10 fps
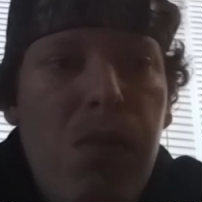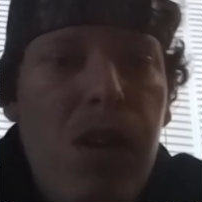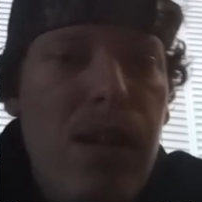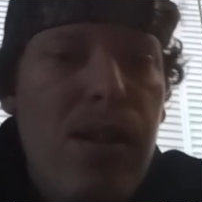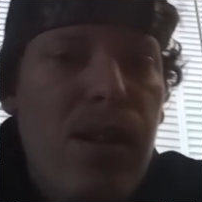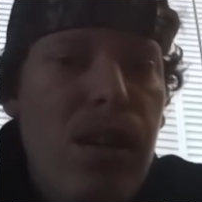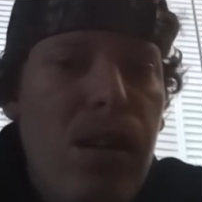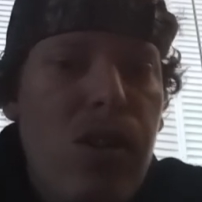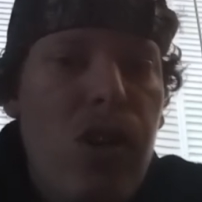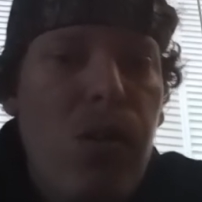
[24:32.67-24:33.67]

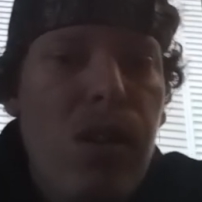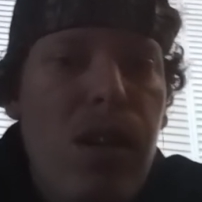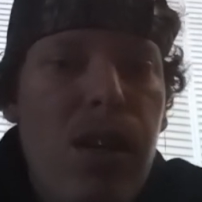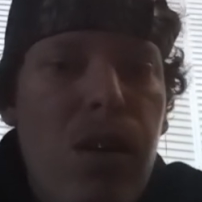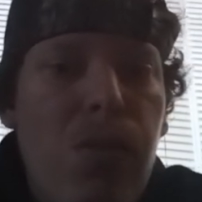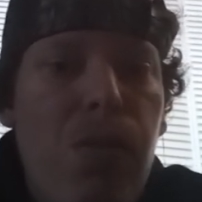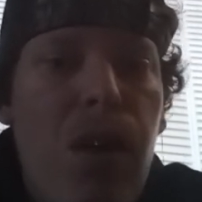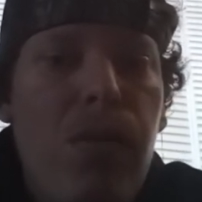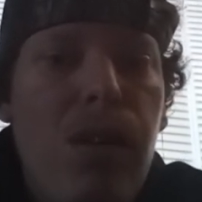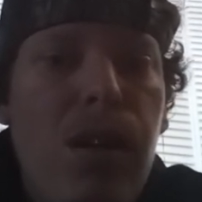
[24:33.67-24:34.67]
guessing, Joey, that you're
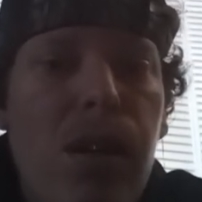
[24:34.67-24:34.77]
probably